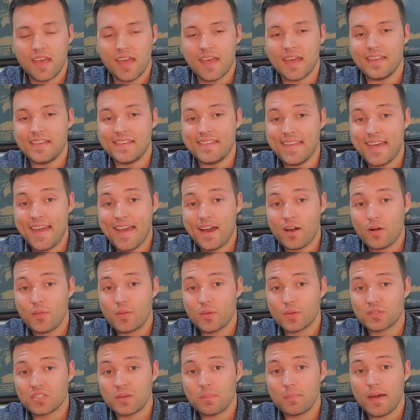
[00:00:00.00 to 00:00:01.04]
And now
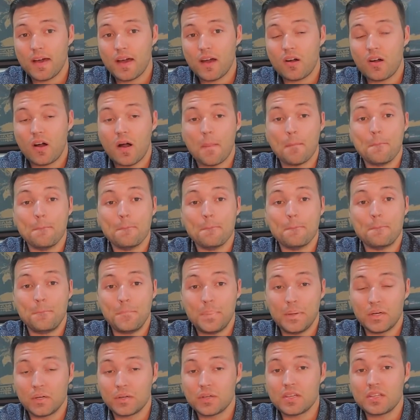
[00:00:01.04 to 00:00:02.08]
there's about $1
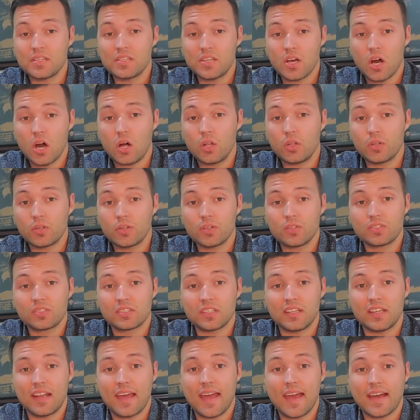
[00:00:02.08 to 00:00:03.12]
billion
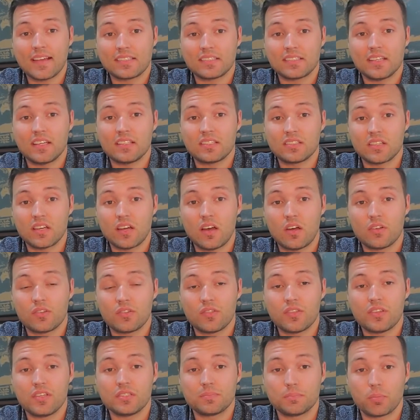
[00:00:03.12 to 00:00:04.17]
in assets
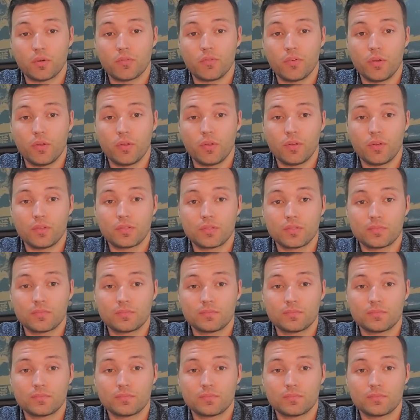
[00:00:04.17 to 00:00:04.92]
under these portfolios.